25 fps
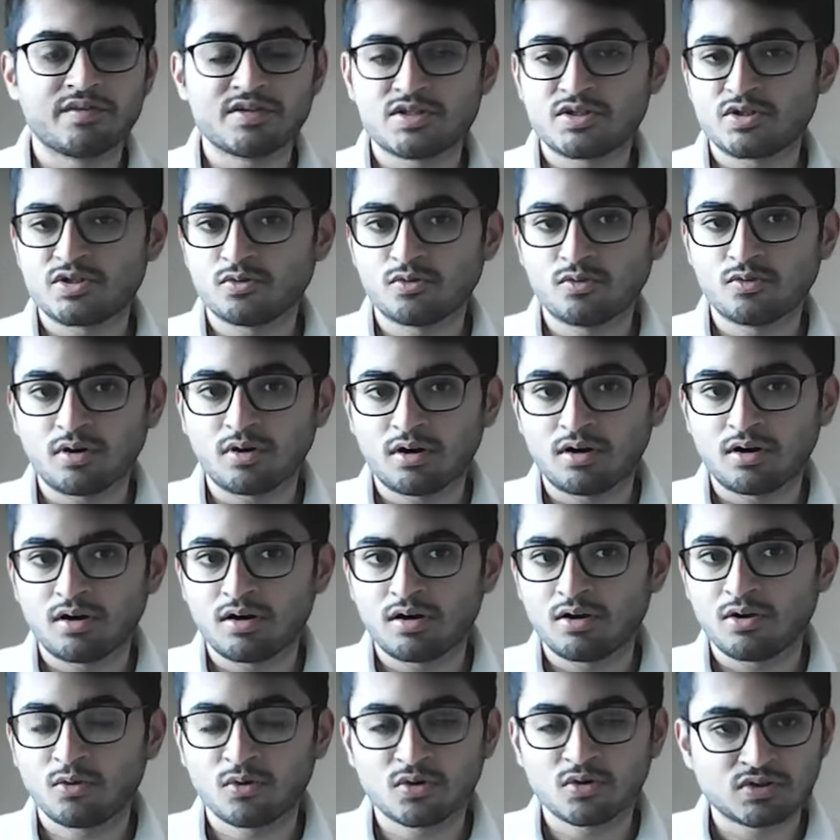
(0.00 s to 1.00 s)
Wish you
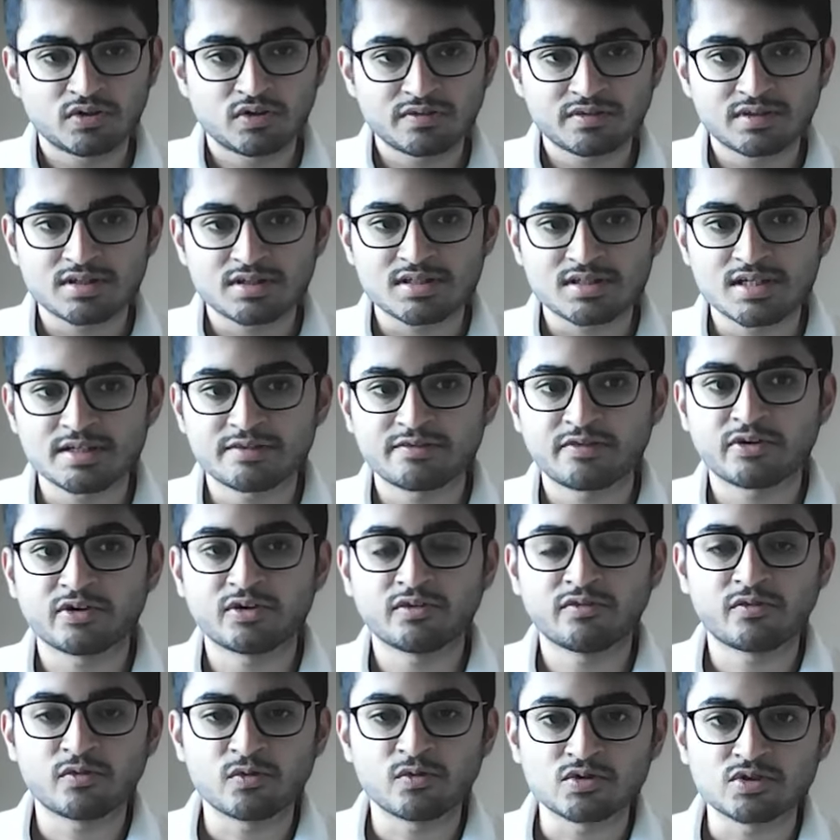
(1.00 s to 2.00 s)
loads of success
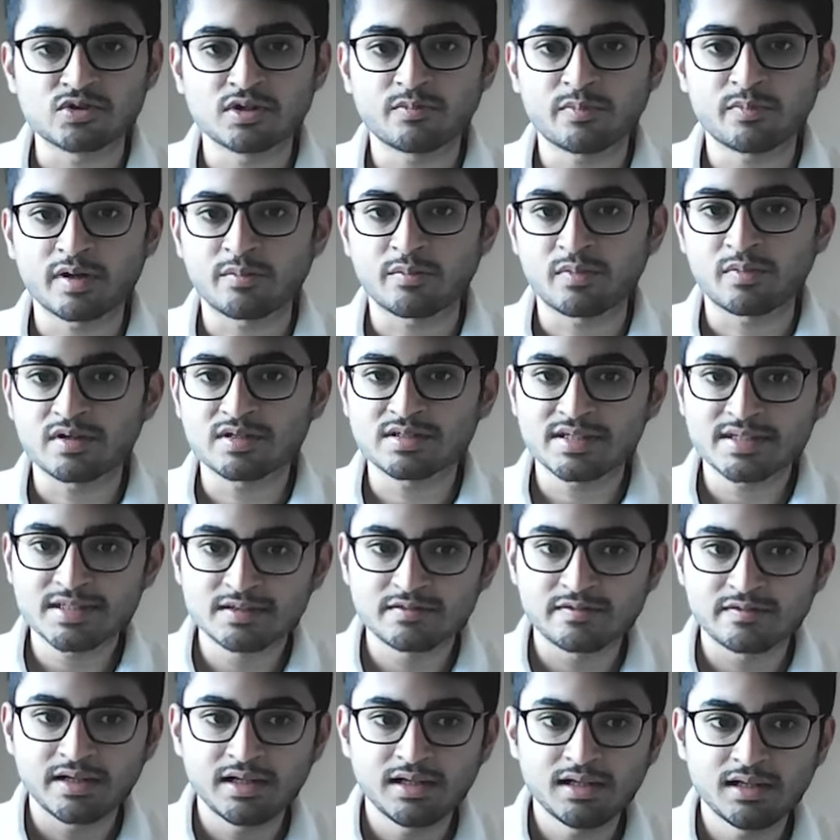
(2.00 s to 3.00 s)
for your future papers
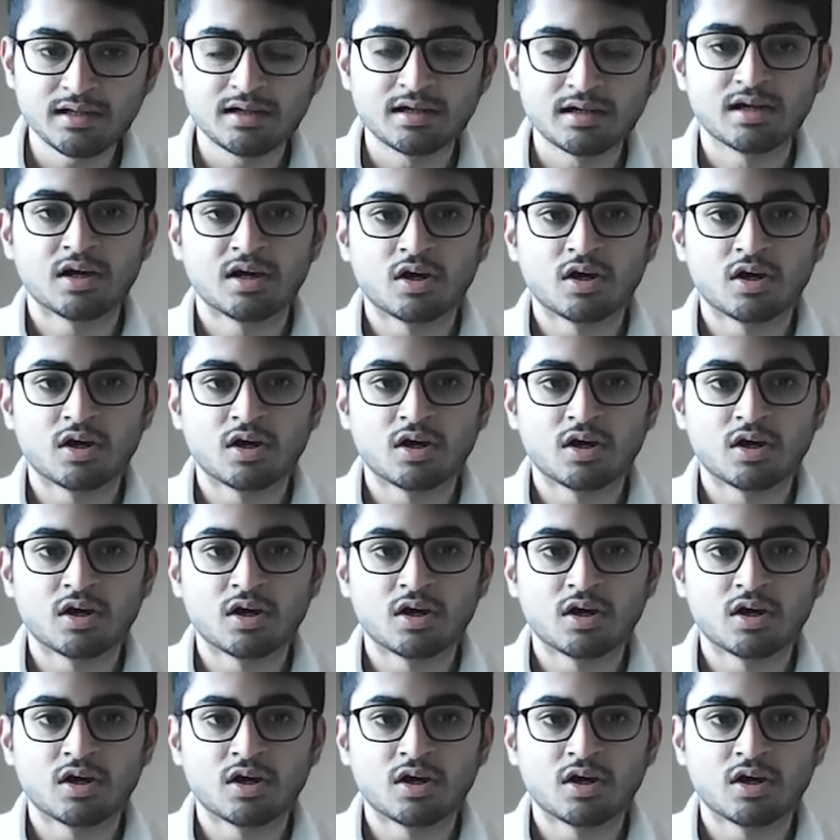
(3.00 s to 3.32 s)
as well.